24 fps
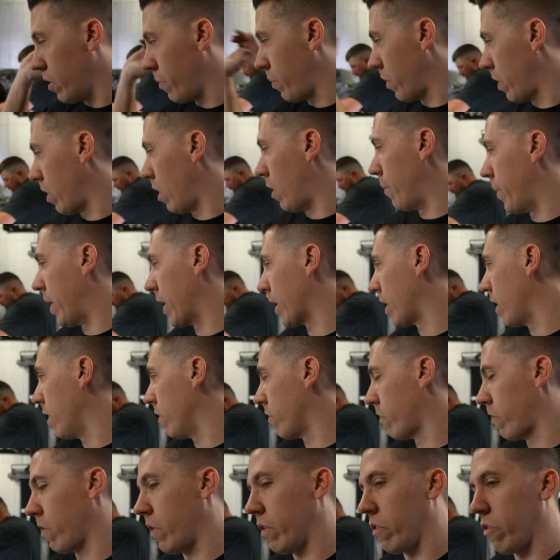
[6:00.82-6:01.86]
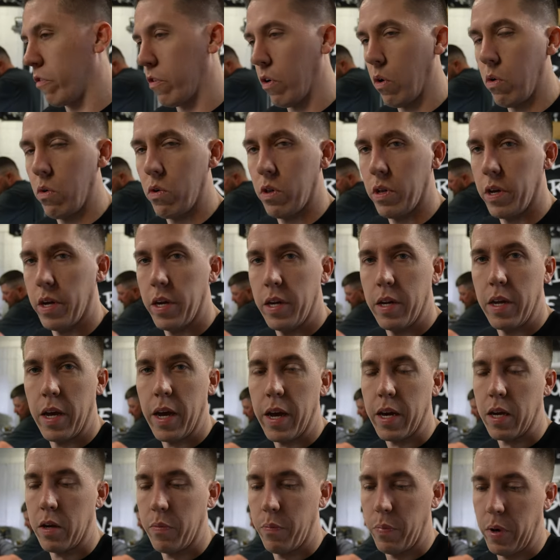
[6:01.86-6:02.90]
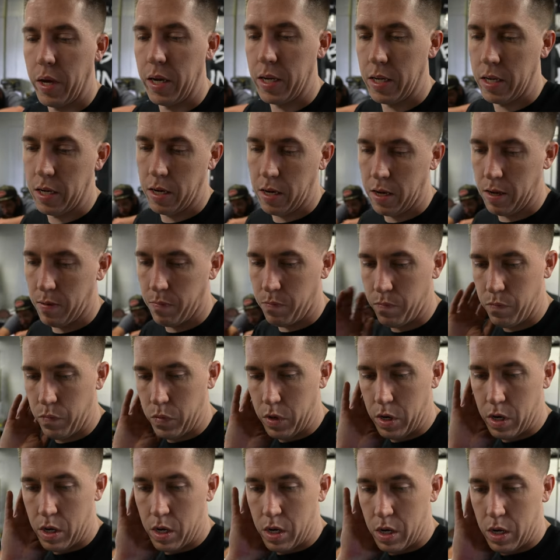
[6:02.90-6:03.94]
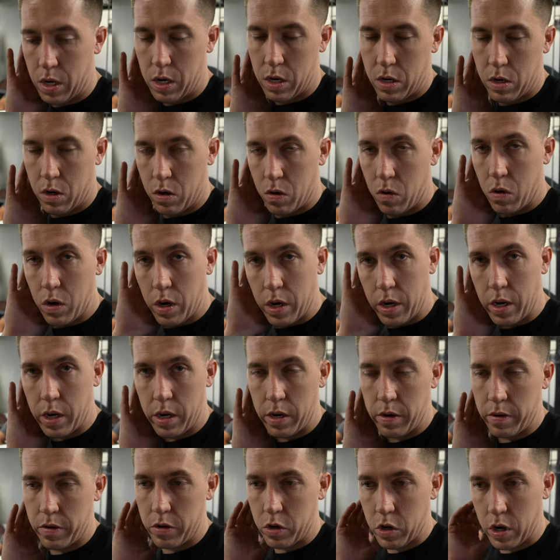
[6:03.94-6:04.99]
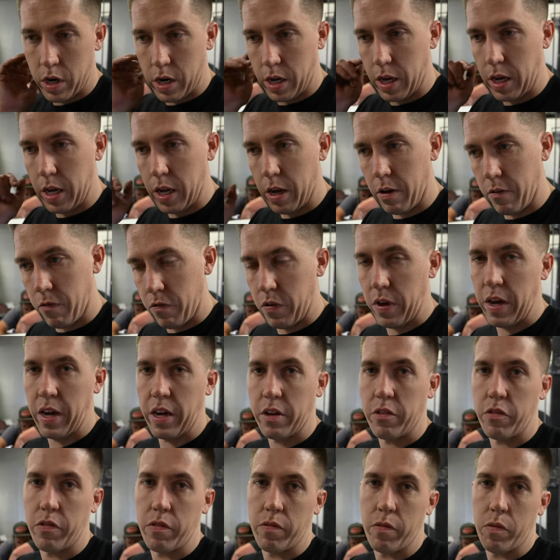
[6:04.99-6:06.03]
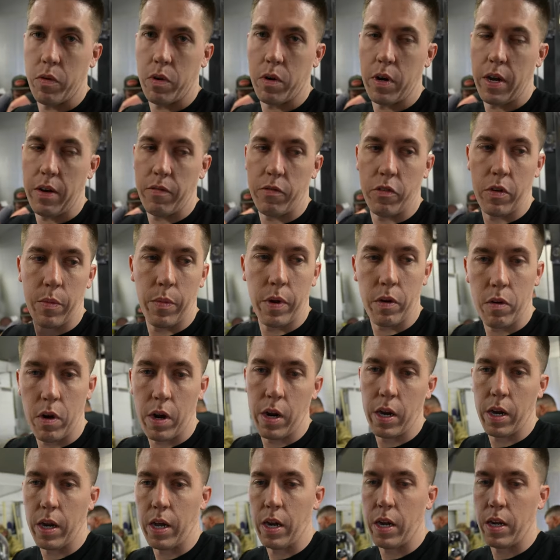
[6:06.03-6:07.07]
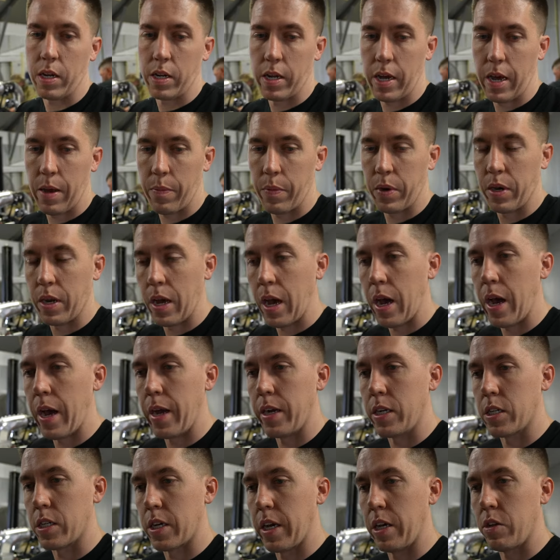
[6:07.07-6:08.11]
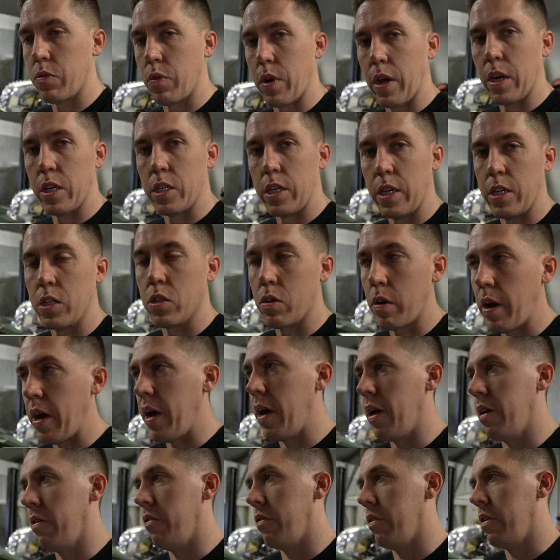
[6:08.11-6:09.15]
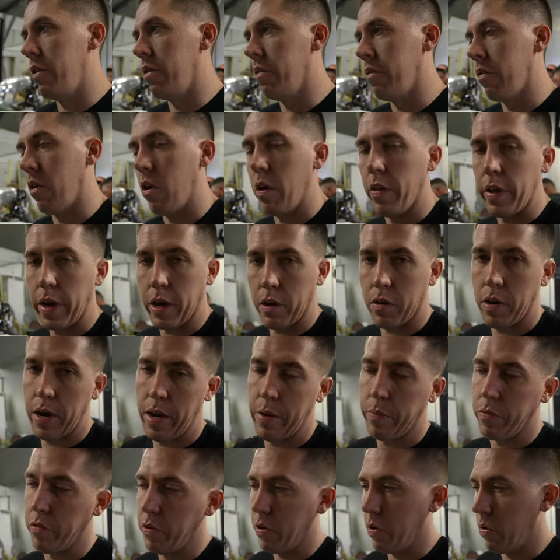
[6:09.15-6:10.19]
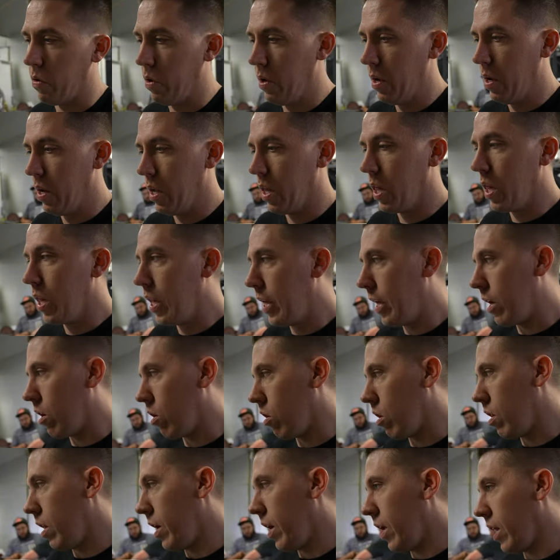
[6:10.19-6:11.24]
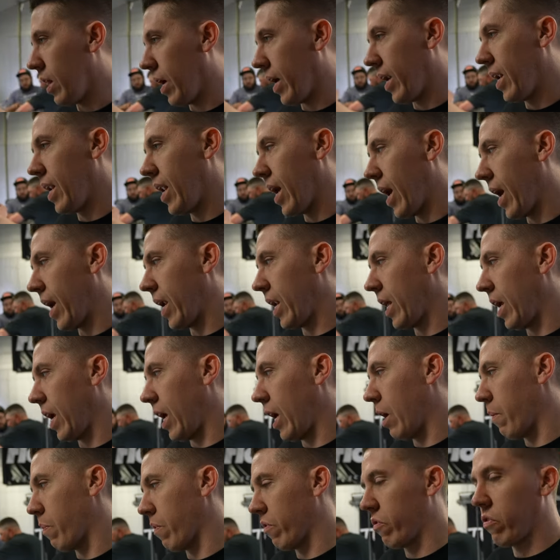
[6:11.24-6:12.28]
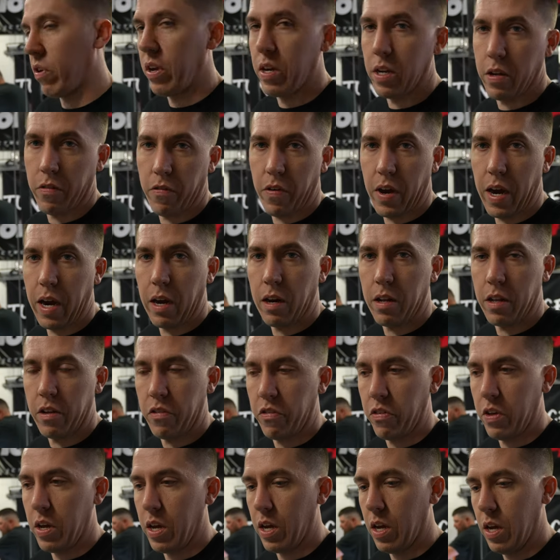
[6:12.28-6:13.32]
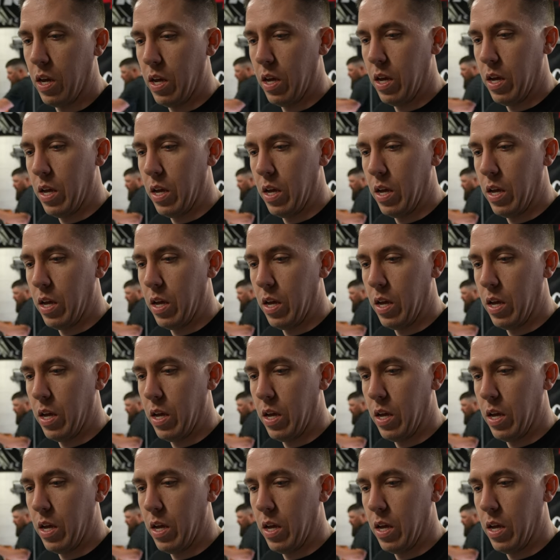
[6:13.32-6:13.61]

put it all back in so it's totally dicked. But um, we're gonna try to get it fixed. We're having somebody run and get a tap and die just in case we gotta chase threads and all that crap. So literally like 98% to firing this thing.